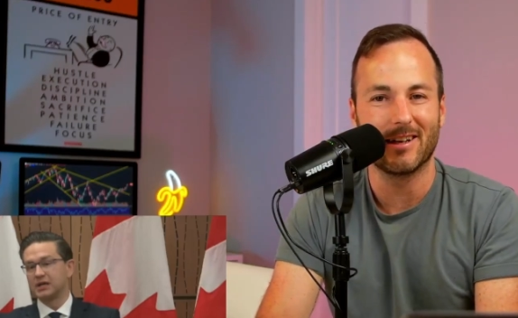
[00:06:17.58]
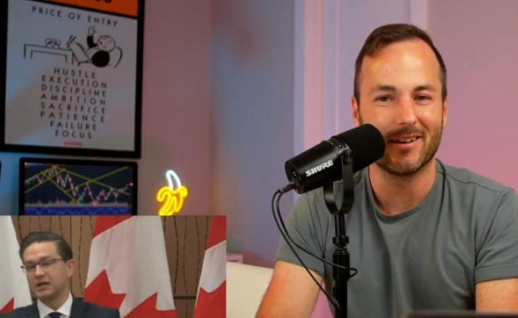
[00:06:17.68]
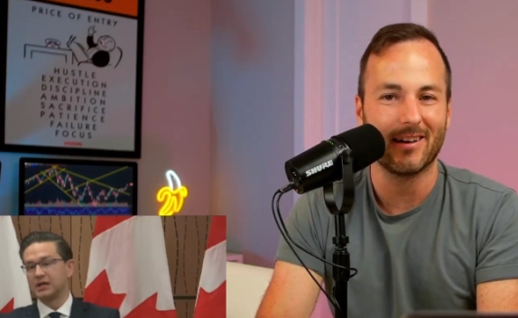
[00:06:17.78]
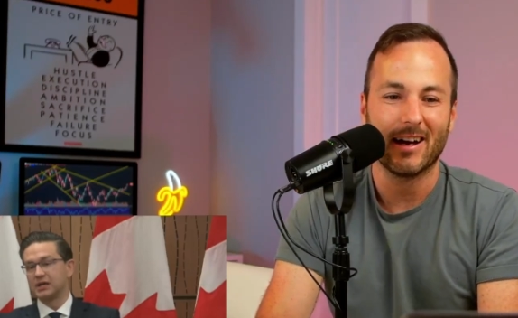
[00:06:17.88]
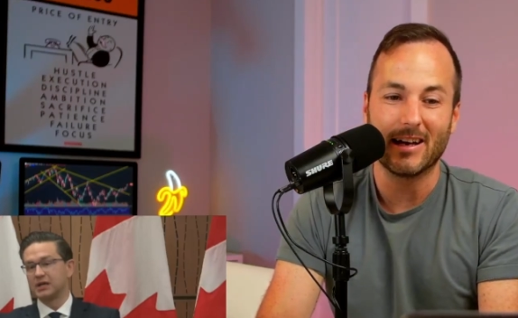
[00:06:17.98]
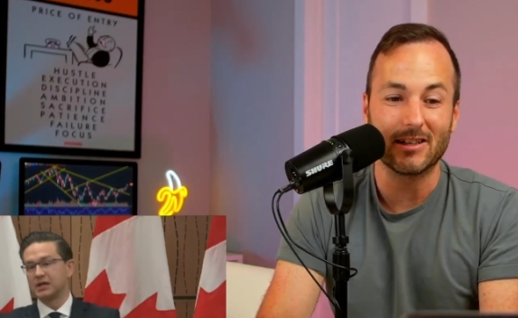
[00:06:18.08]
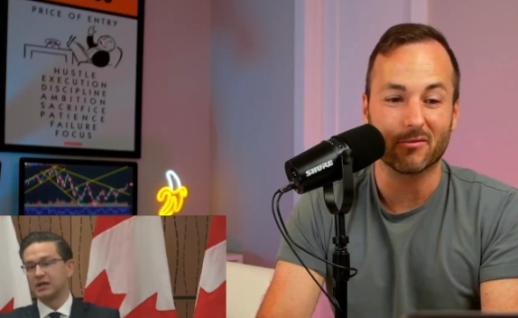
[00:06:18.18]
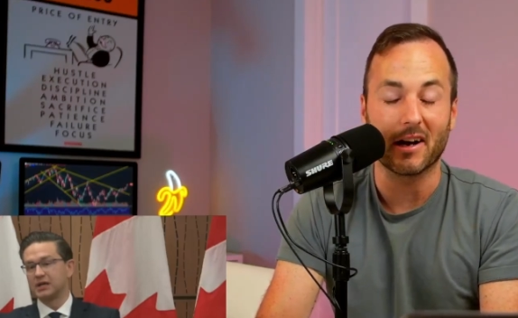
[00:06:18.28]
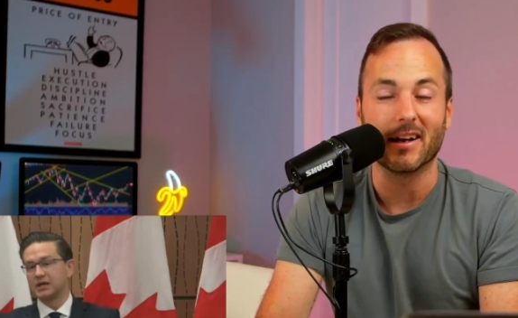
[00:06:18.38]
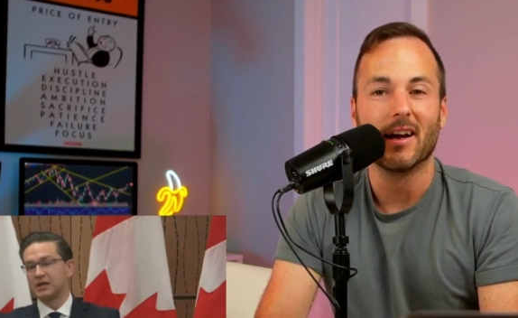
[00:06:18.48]
Speaker 1: do, and he's
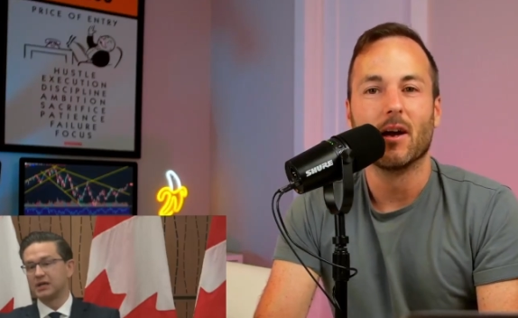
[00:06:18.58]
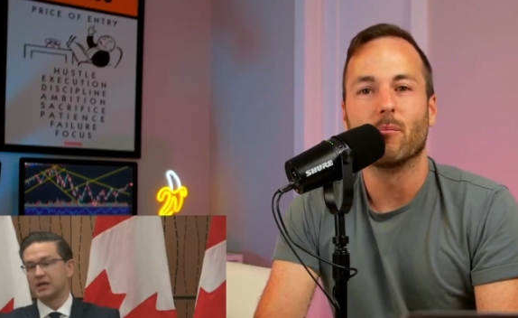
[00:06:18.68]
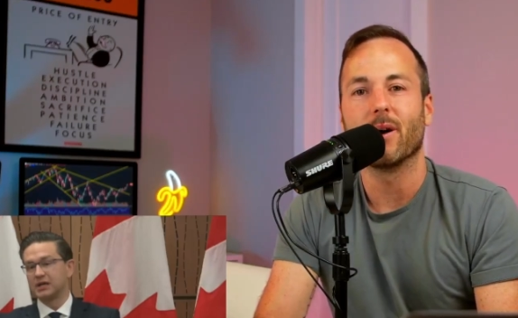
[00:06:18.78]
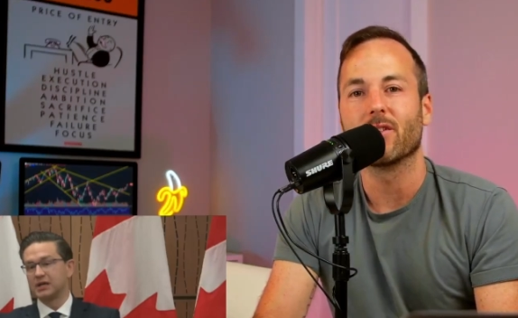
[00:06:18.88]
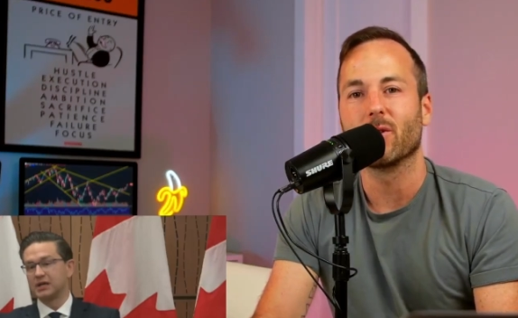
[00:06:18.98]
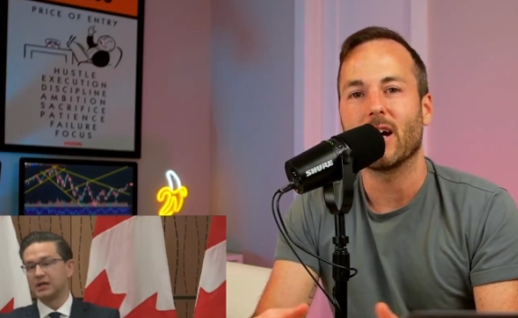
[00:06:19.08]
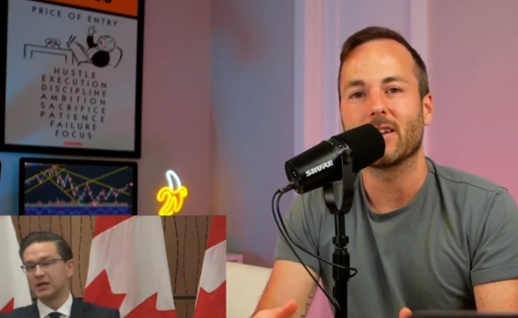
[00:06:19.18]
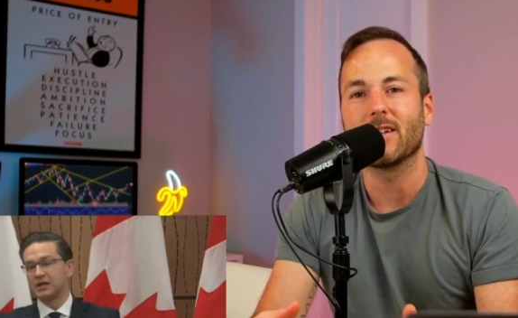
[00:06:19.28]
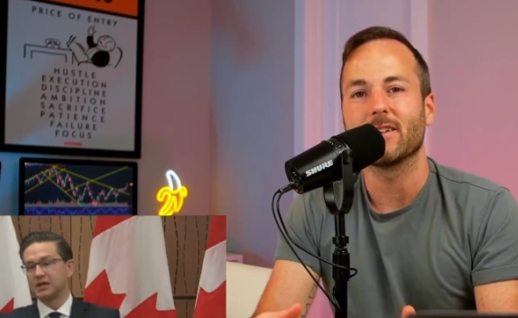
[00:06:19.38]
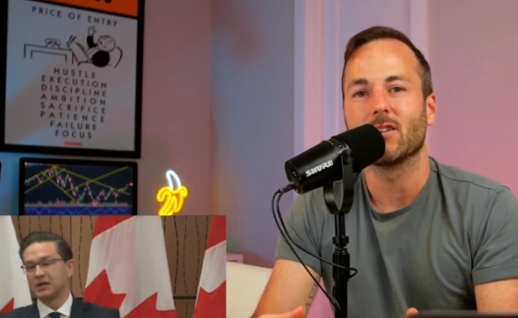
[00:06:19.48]
right. But the
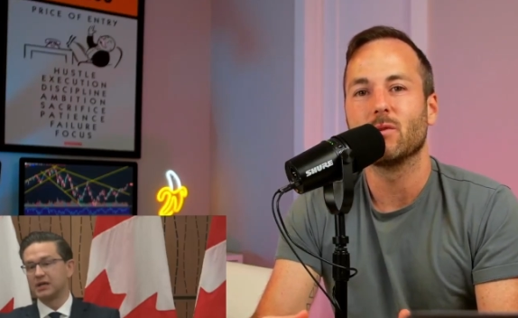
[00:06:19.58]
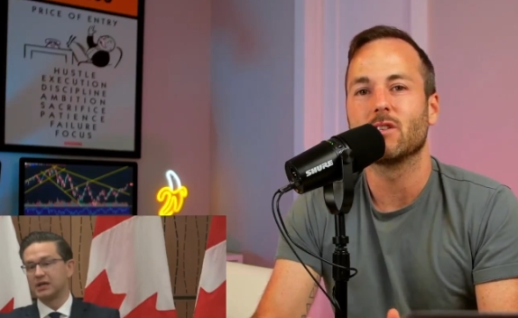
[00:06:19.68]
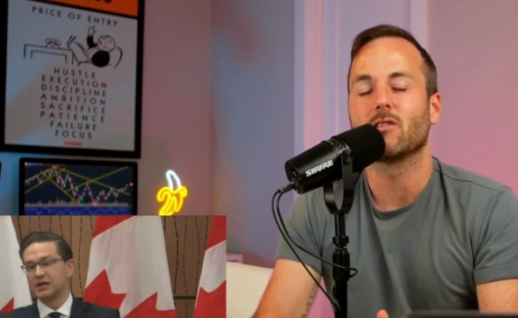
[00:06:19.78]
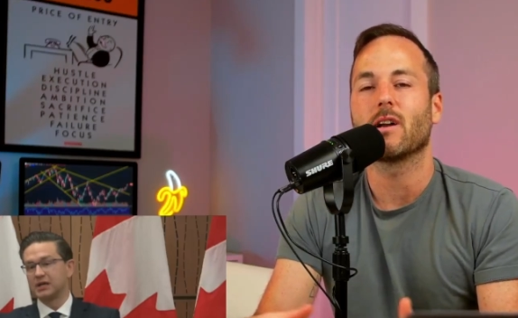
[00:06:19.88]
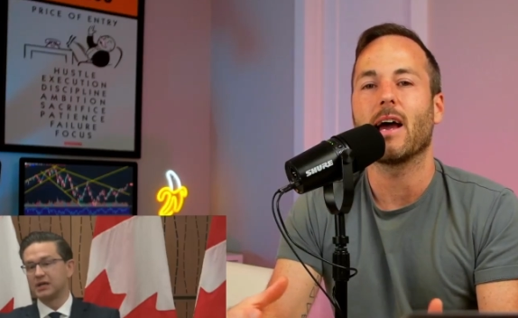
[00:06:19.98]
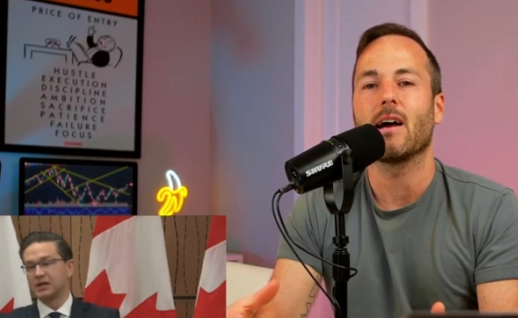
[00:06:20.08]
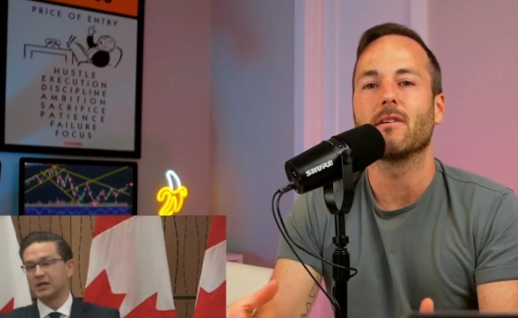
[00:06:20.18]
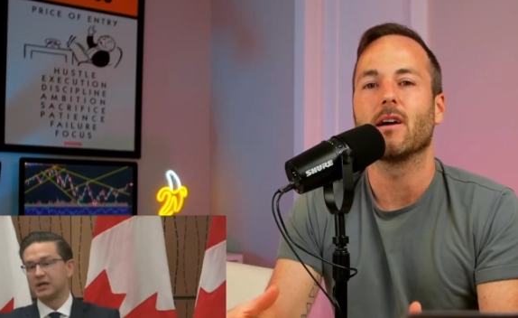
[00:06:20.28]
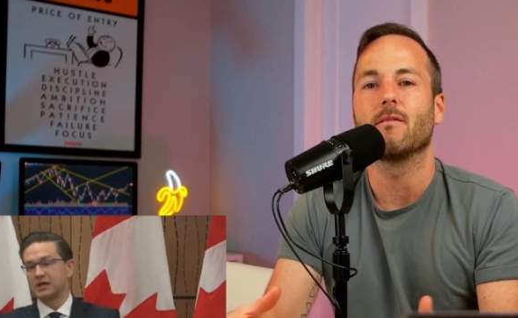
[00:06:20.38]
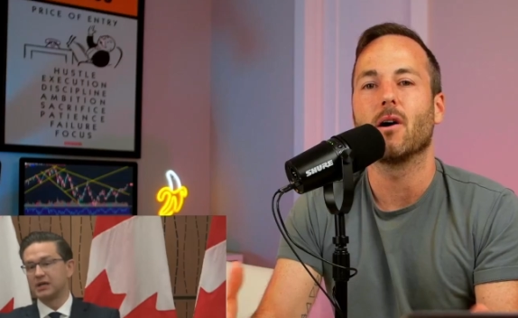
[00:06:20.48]
reality is, we just don't have
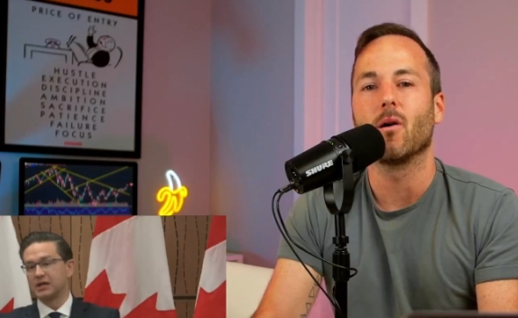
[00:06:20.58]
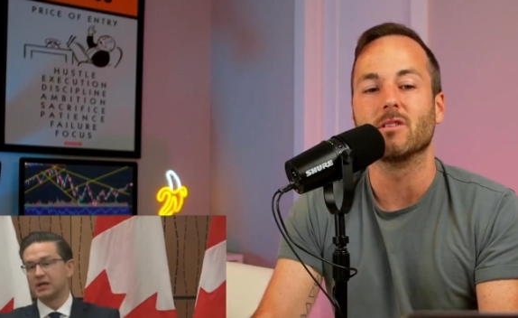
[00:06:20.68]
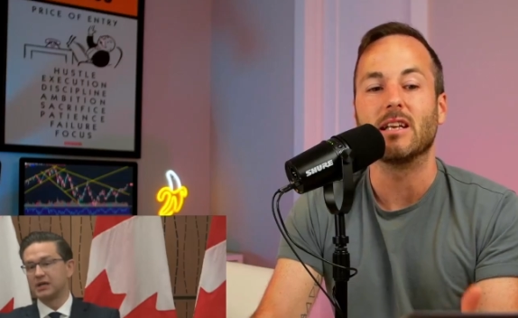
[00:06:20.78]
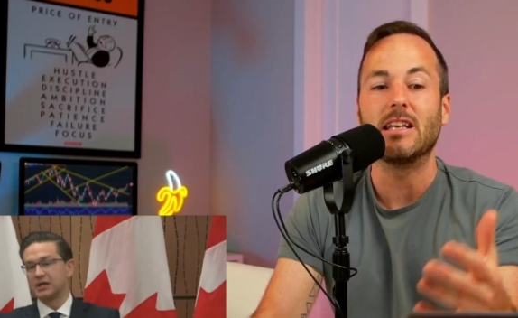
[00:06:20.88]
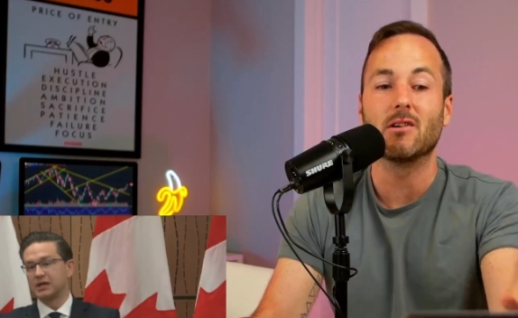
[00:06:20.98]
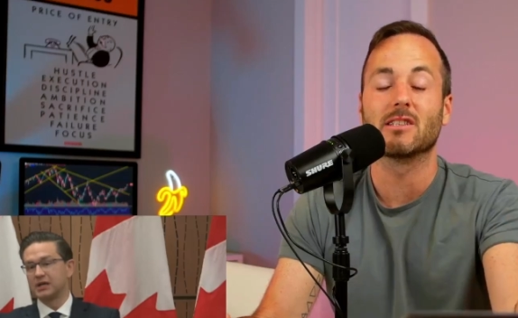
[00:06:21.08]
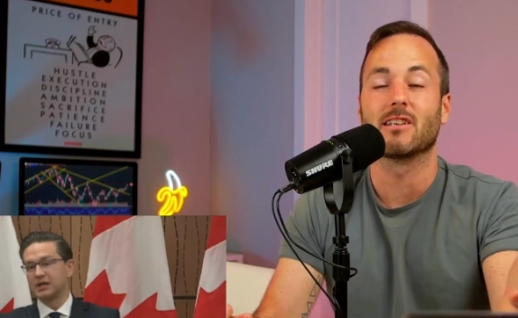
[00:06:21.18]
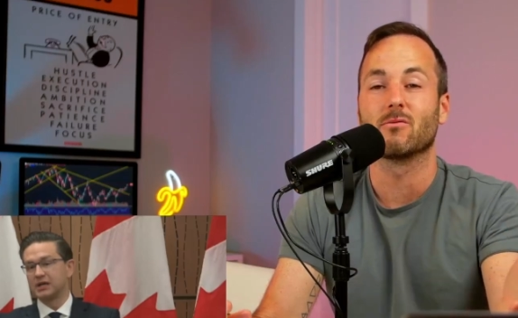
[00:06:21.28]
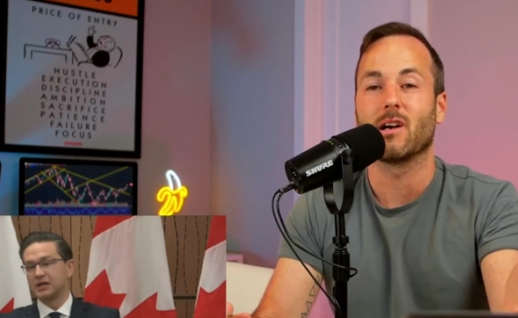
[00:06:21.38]
enough homes, and he knows this as well.